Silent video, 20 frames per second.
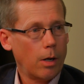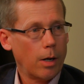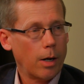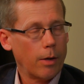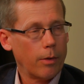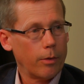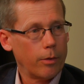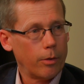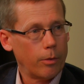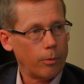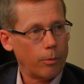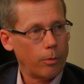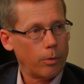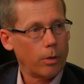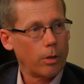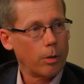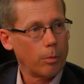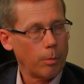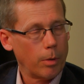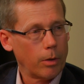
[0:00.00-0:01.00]
and then it
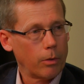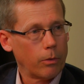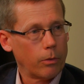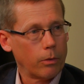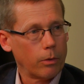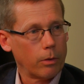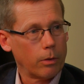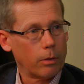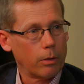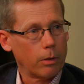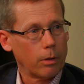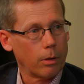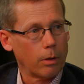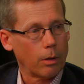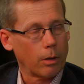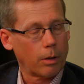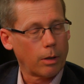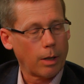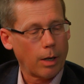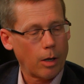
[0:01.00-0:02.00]
really makes it uh,
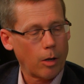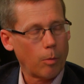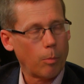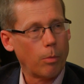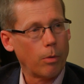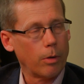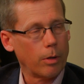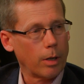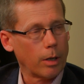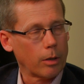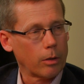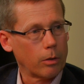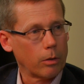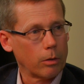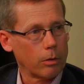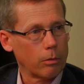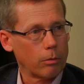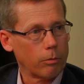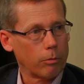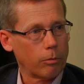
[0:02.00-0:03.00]
a
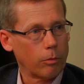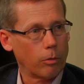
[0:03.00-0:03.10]
counterproductive